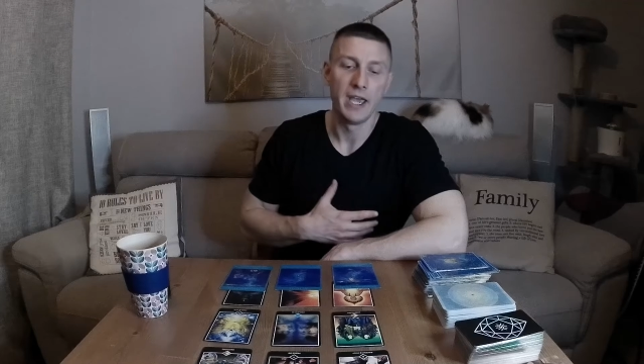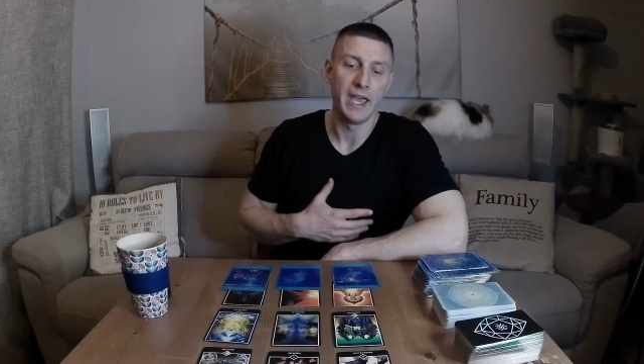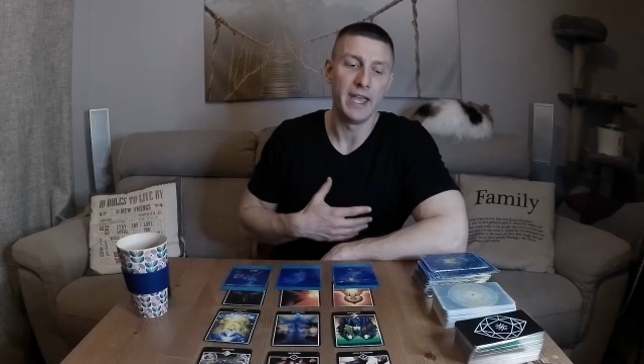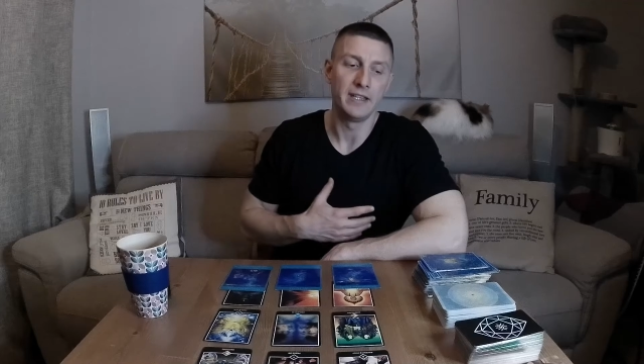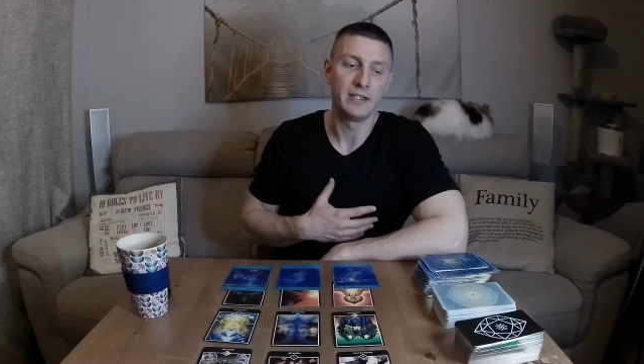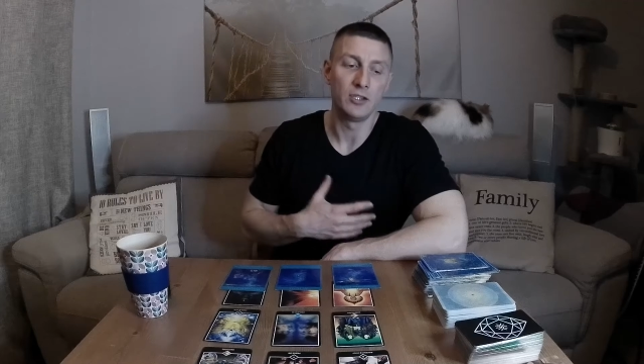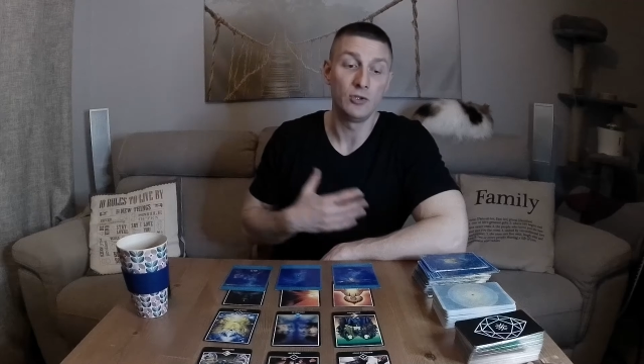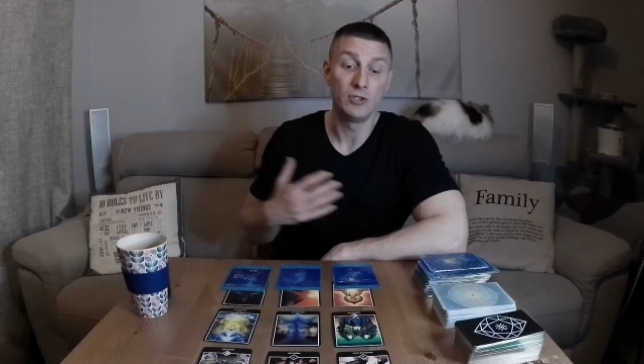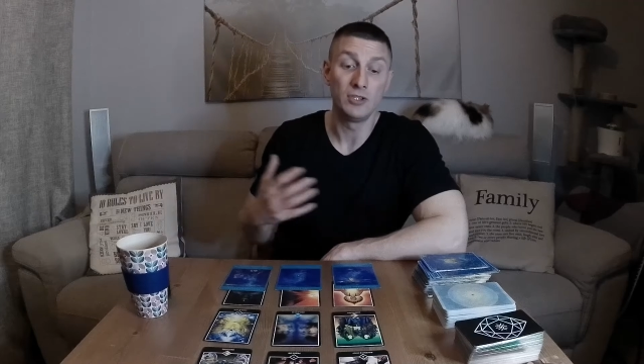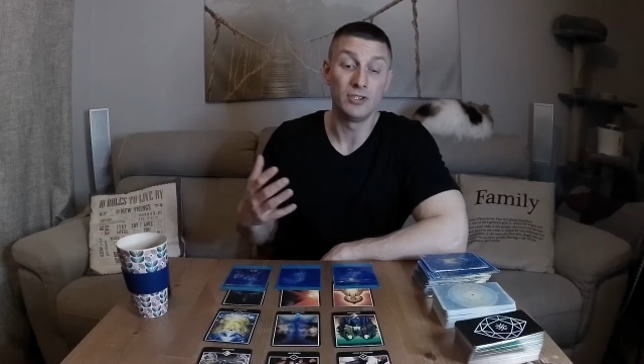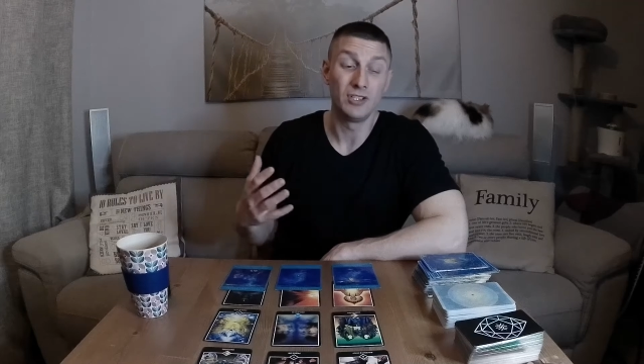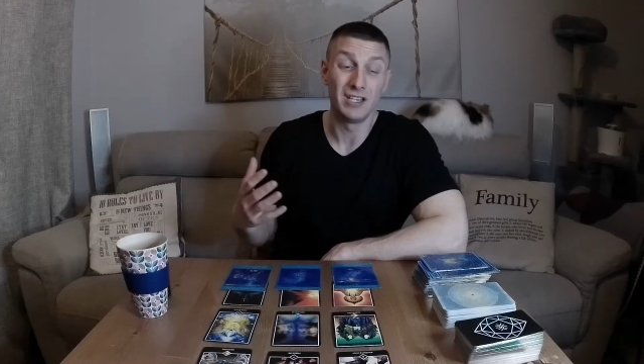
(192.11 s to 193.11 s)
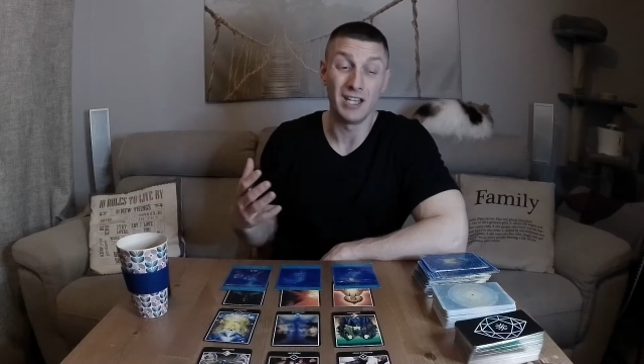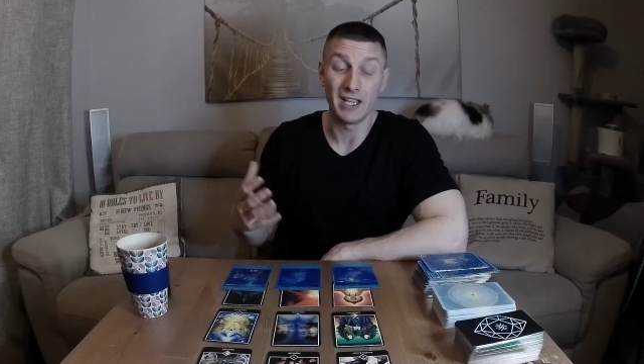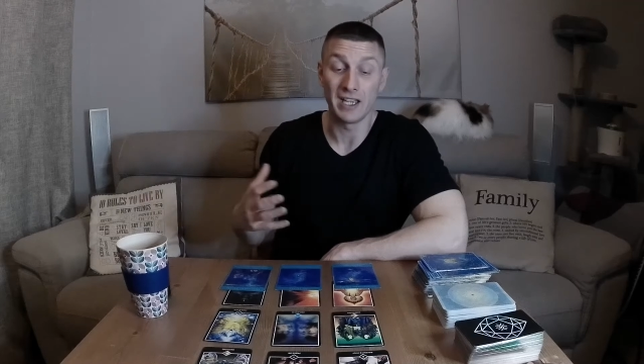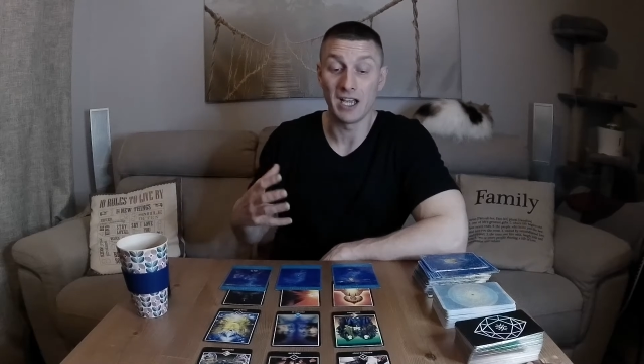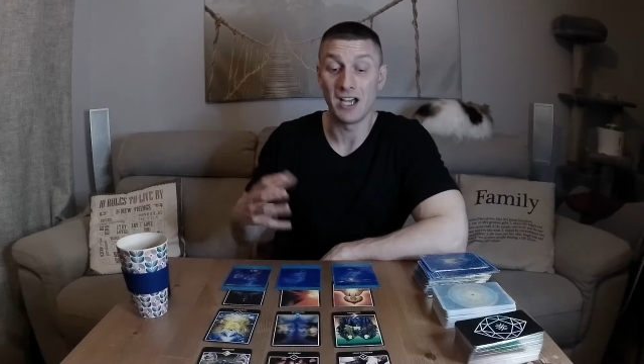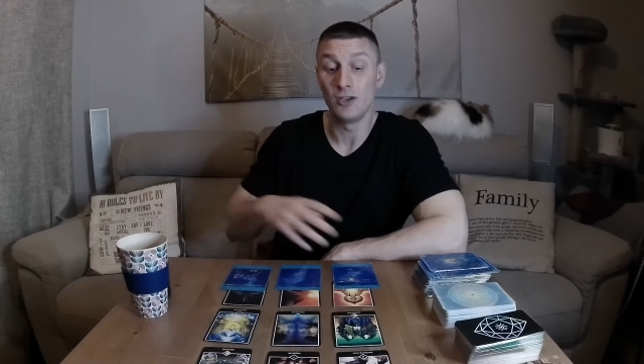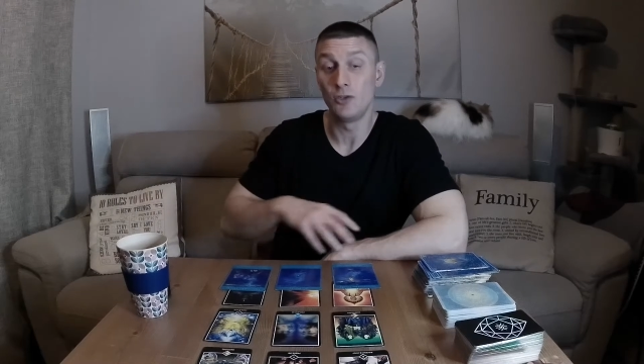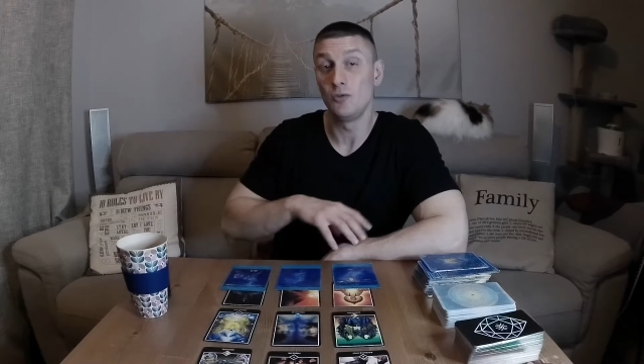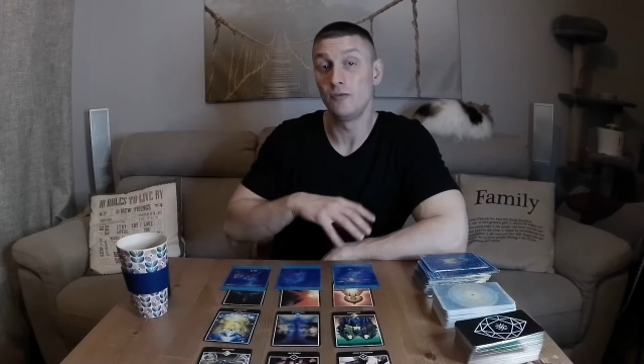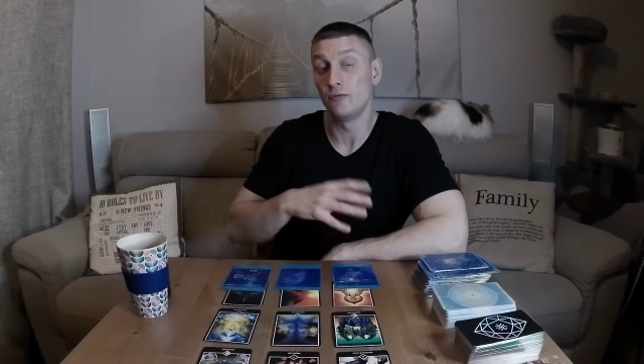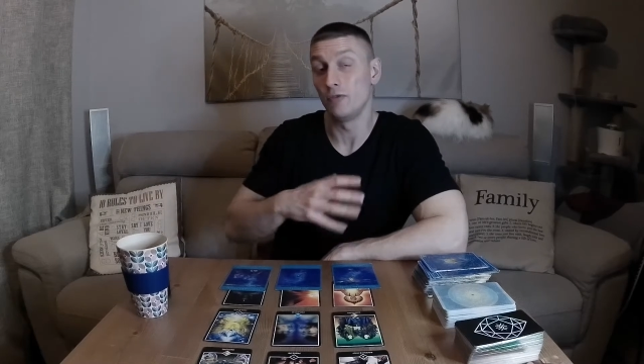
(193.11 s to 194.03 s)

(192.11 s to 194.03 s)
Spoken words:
and you didn't like how you've